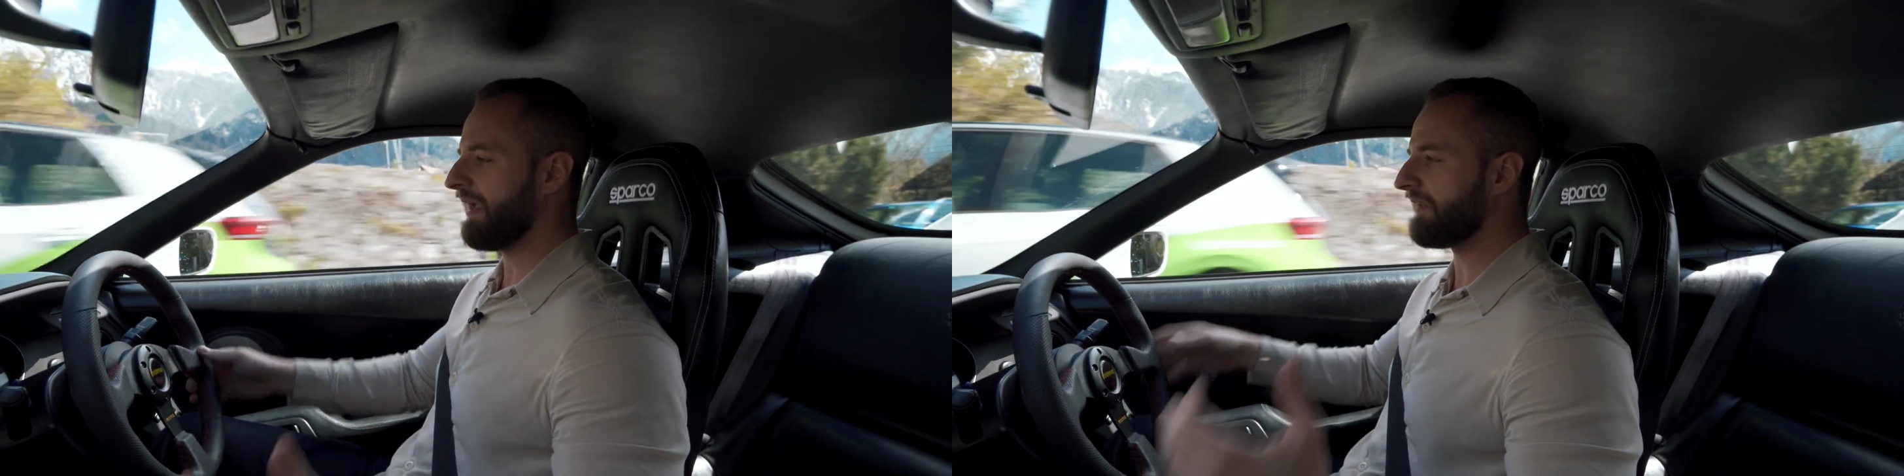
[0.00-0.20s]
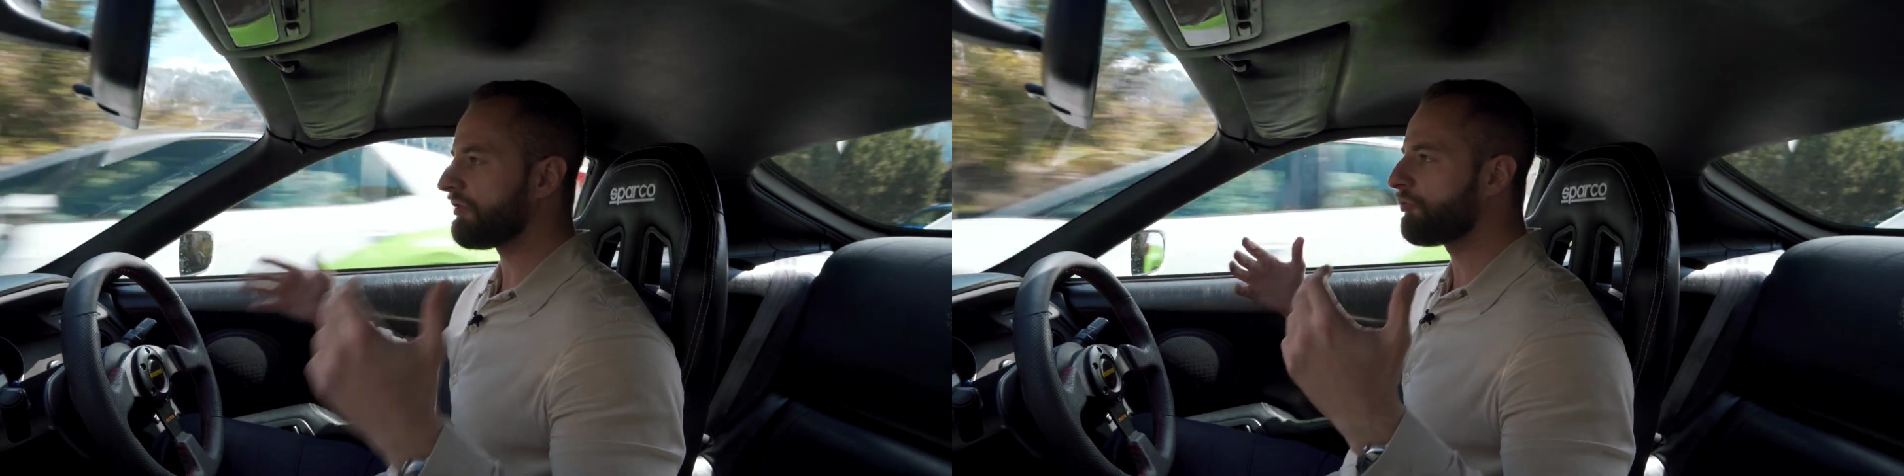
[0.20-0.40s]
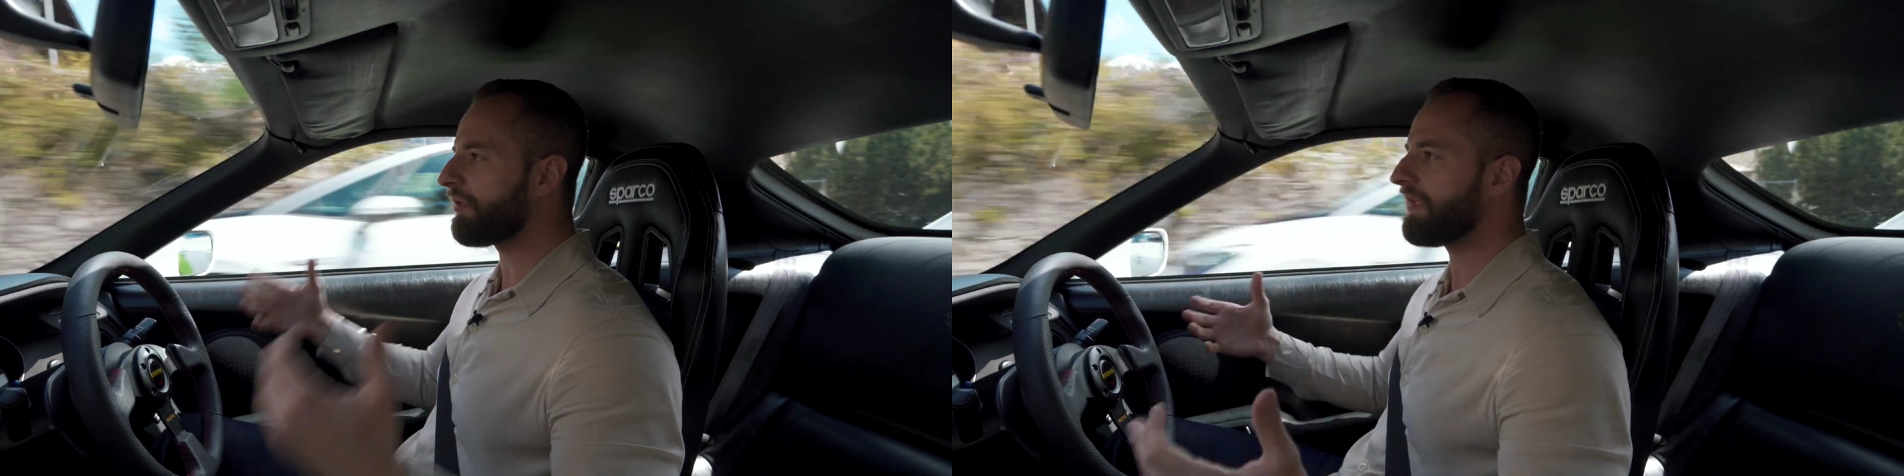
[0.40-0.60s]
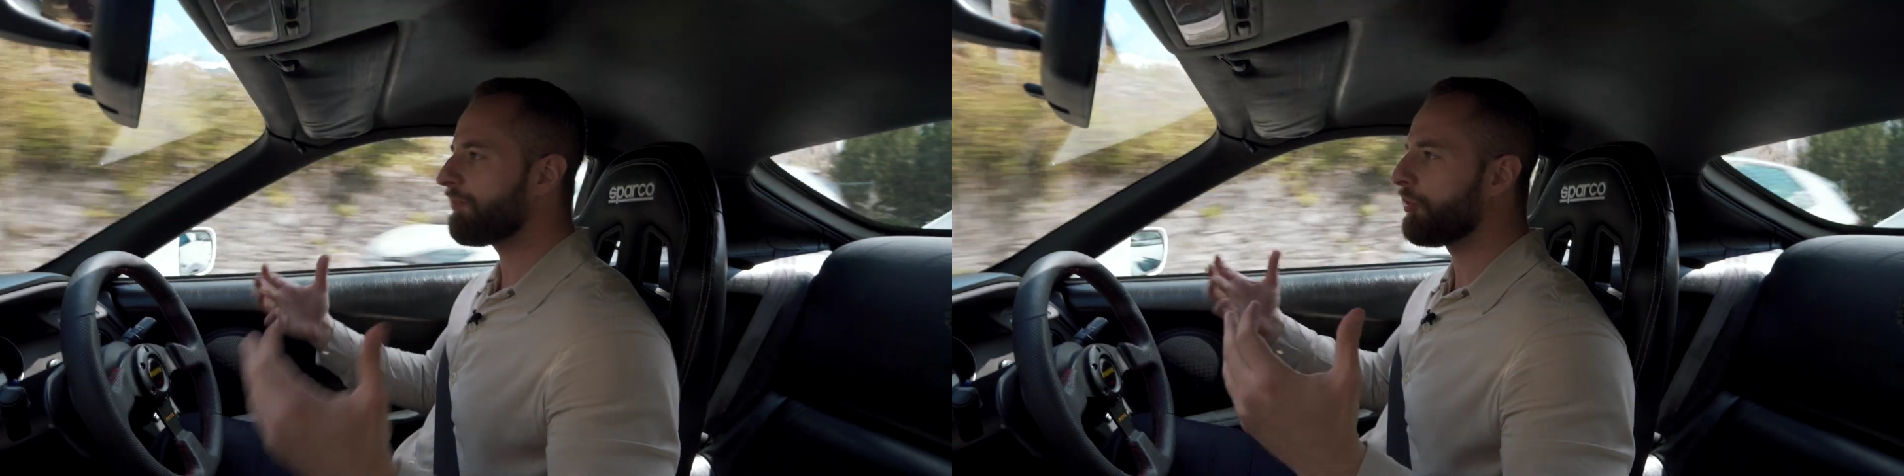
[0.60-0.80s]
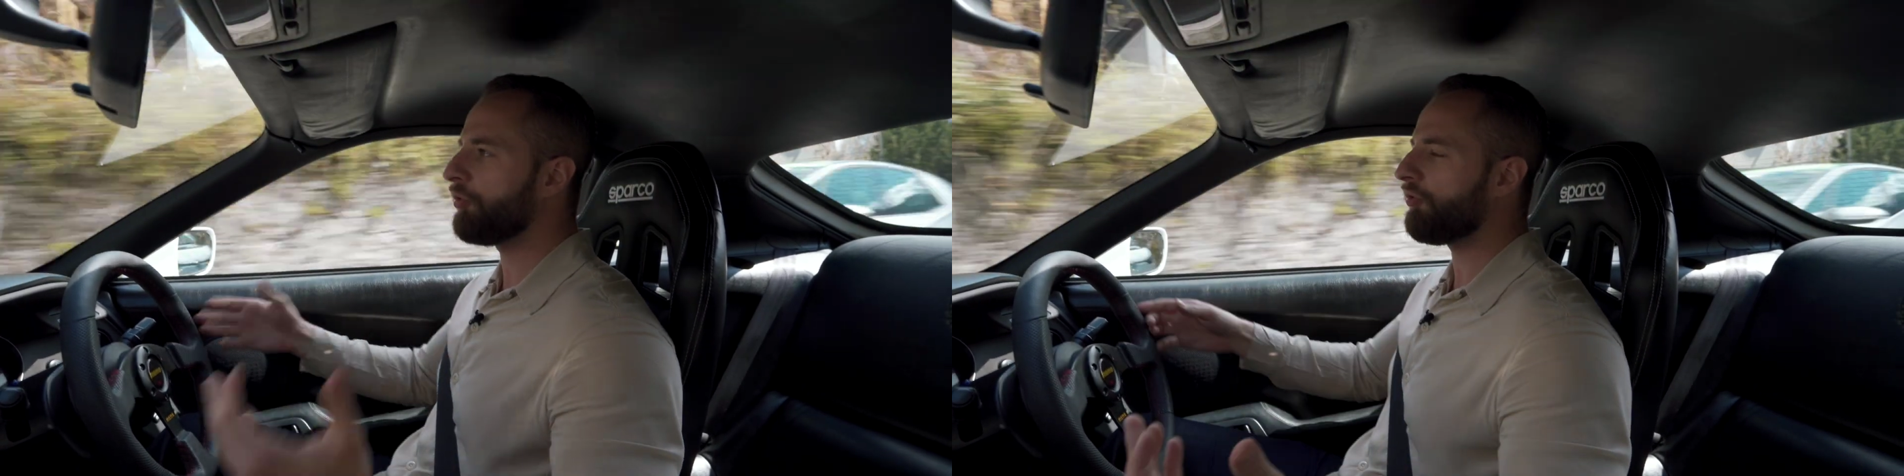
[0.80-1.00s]
and it really
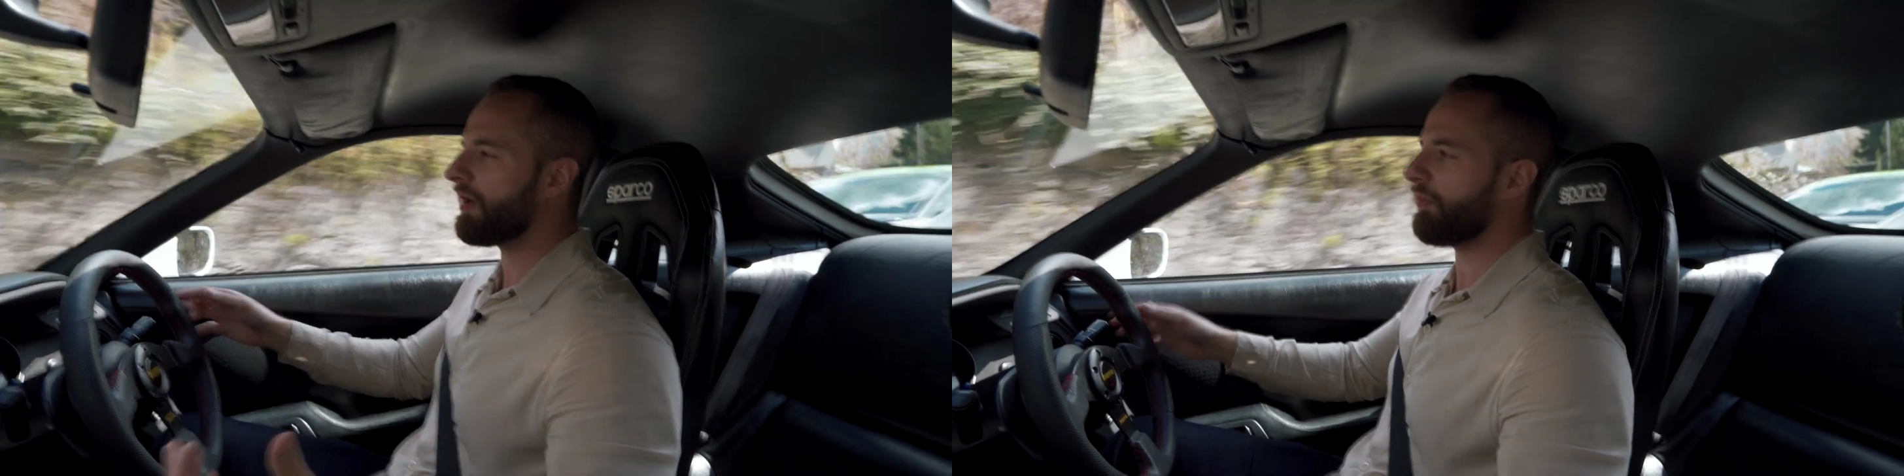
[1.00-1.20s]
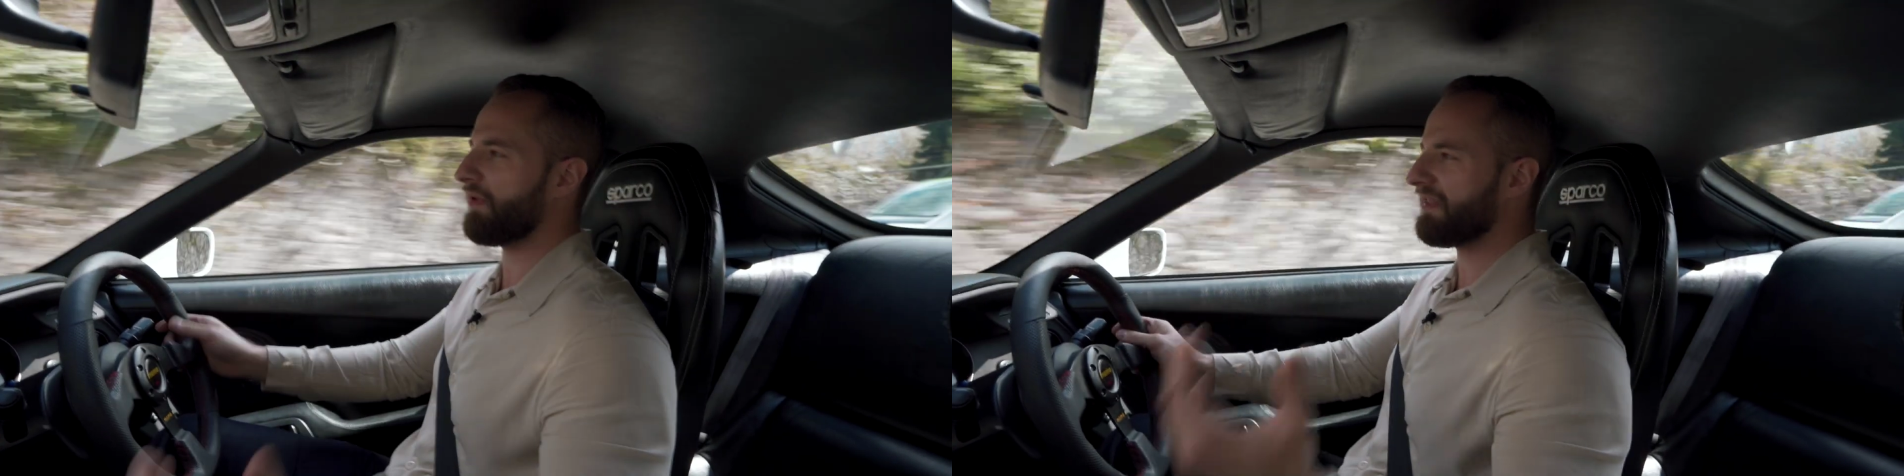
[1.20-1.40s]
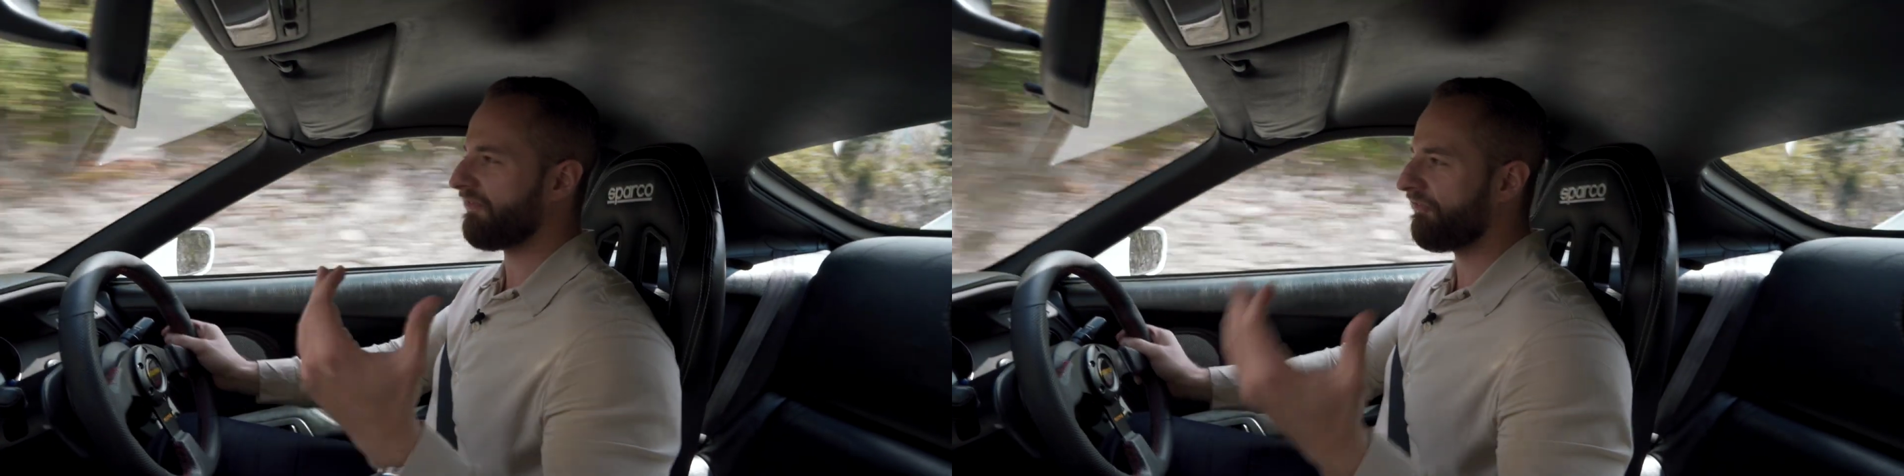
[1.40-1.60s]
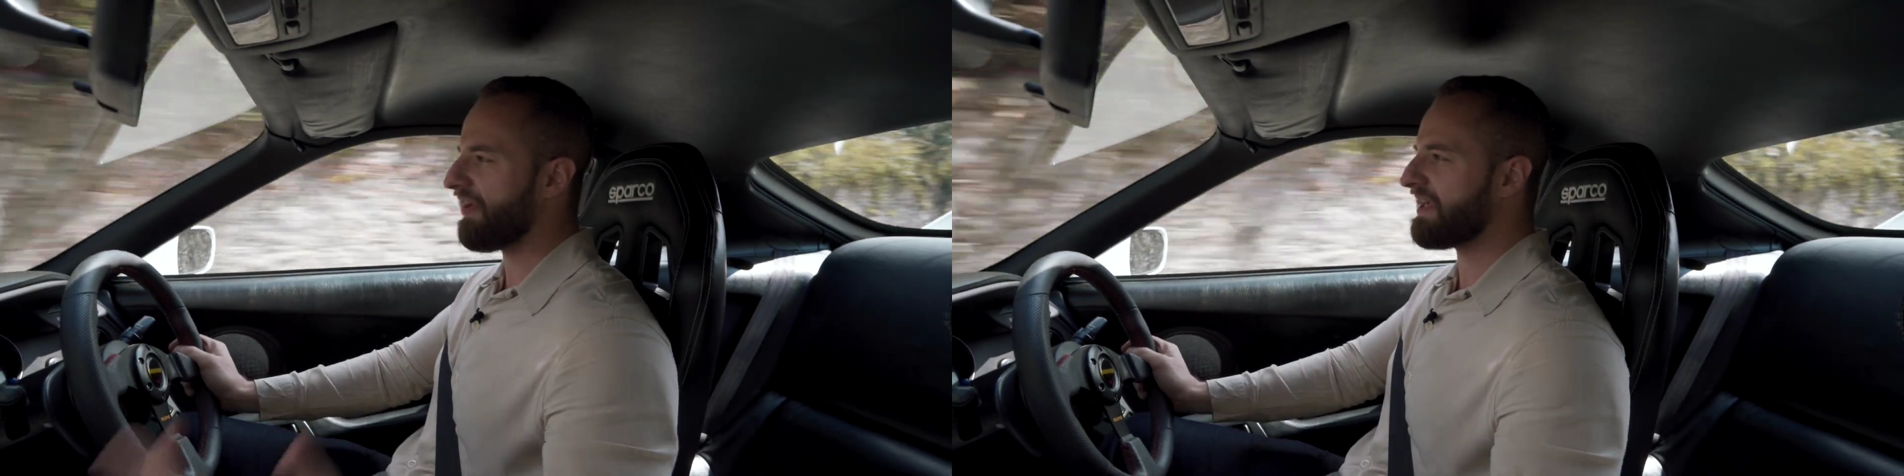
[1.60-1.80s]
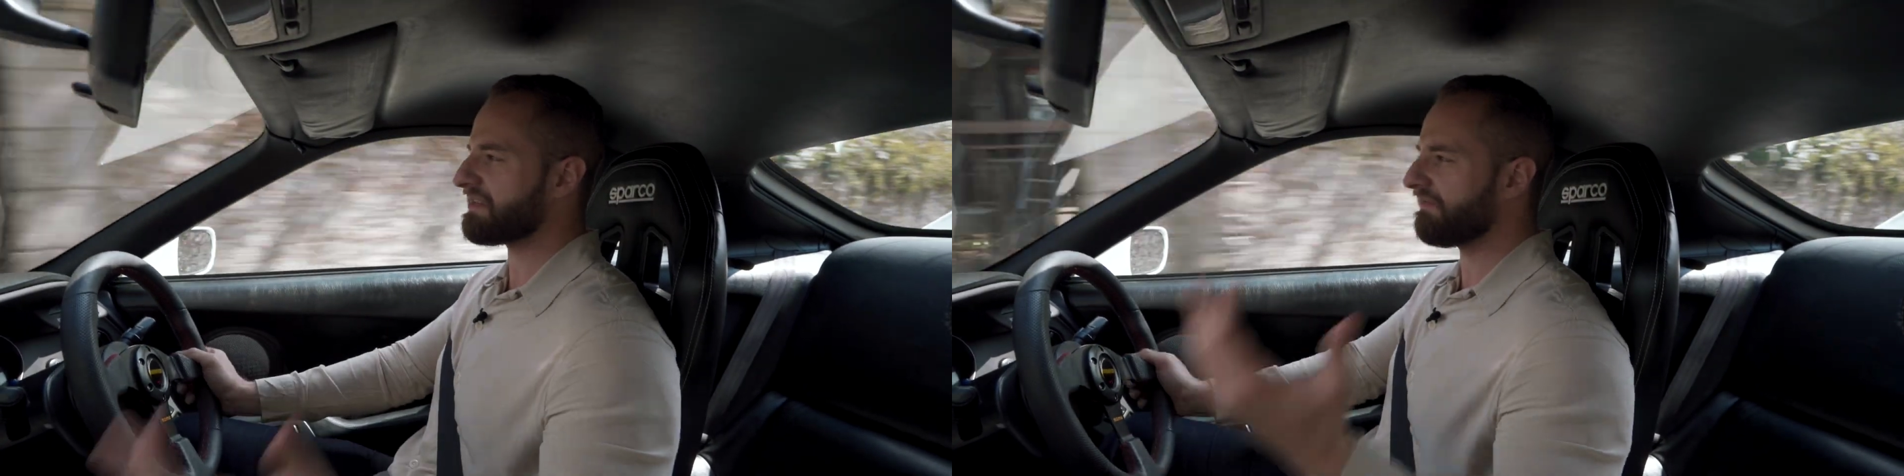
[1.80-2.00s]
blew up with the
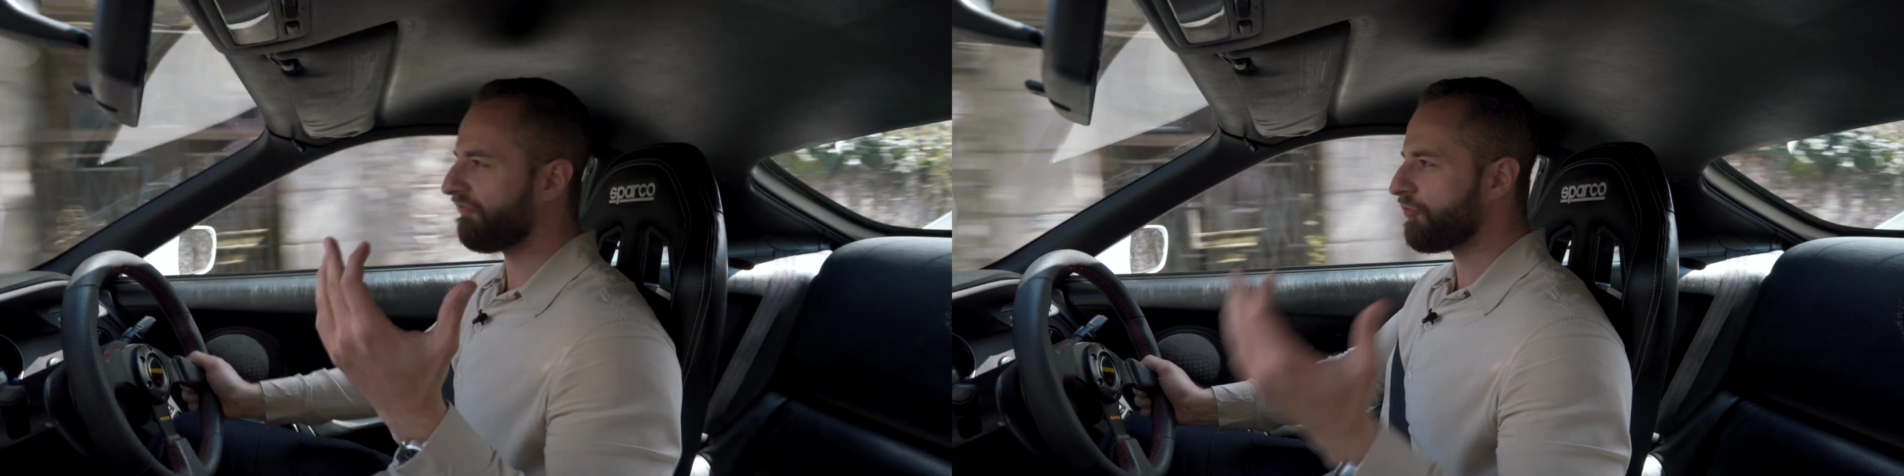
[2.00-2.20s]
Fast and